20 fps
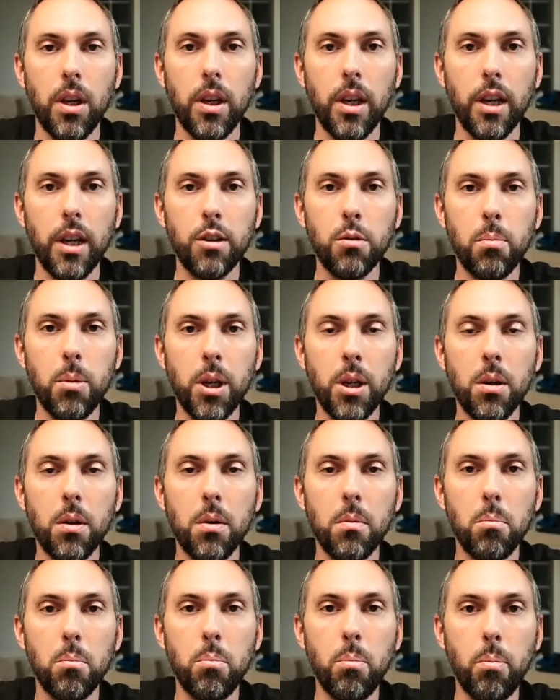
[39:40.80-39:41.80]
has
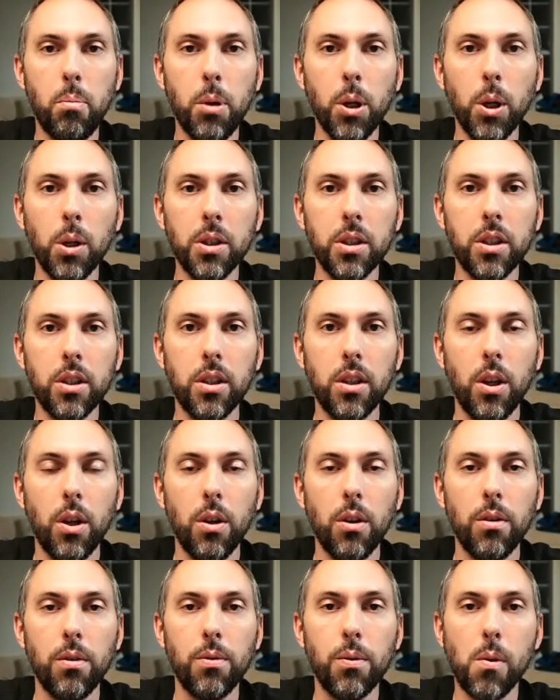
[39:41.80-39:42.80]
been built
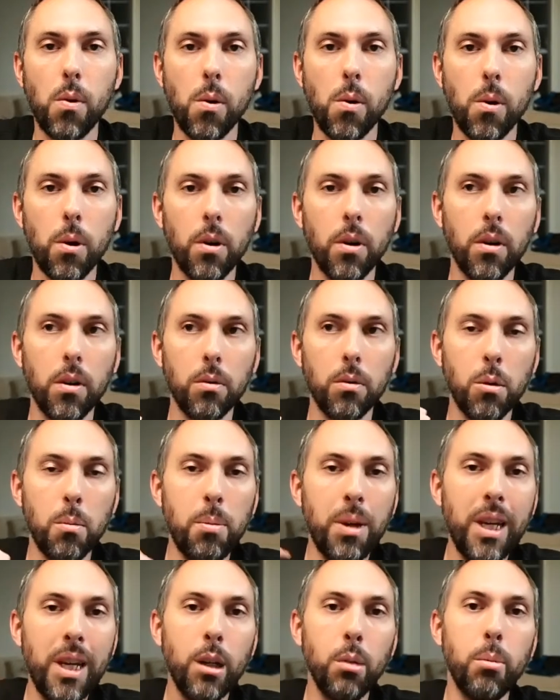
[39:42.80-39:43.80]
for
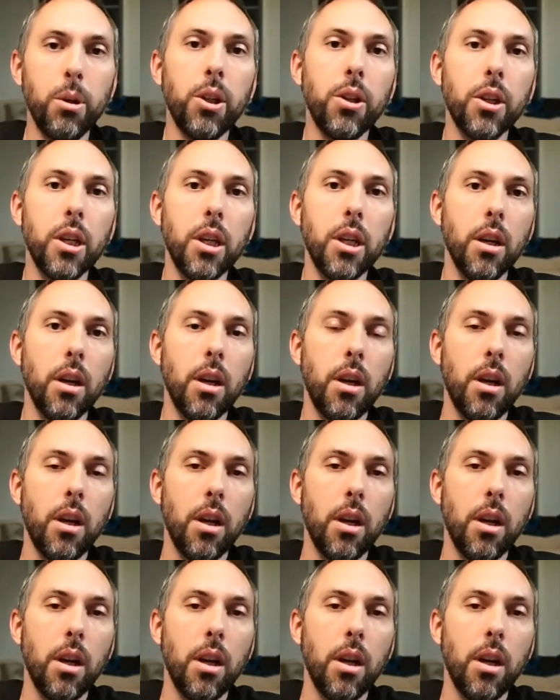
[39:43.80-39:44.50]
repeatability.